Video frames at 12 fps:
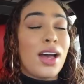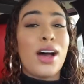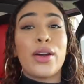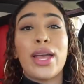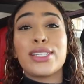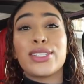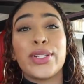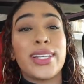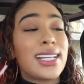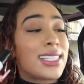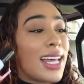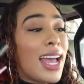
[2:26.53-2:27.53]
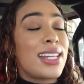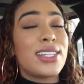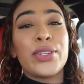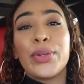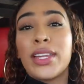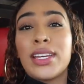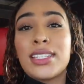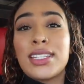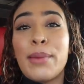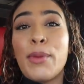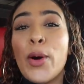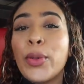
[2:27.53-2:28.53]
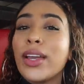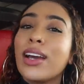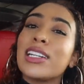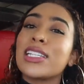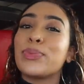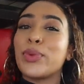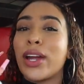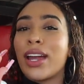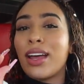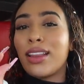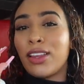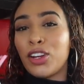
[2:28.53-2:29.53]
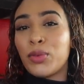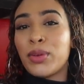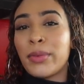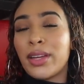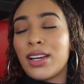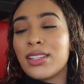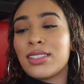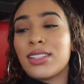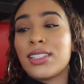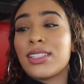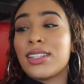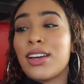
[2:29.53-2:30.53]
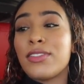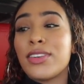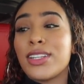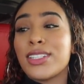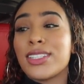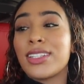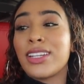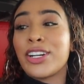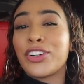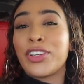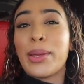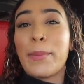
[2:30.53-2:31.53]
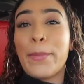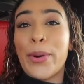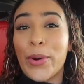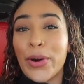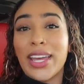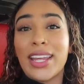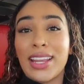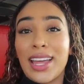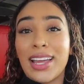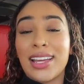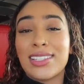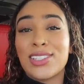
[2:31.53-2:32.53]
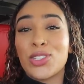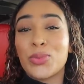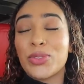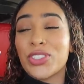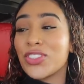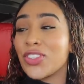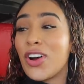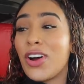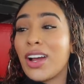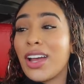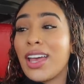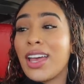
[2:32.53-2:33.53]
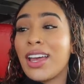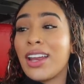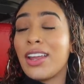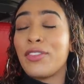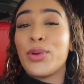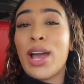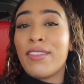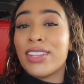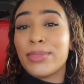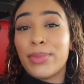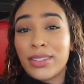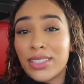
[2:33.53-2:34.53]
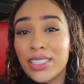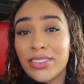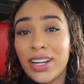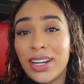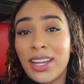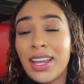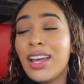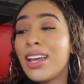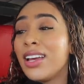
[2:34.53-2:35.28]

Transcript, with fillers: Okay, so let's get into this. I'm only gonna spray a little bit because this stuff is literally potent like it's super strong and if you haven't smelled this already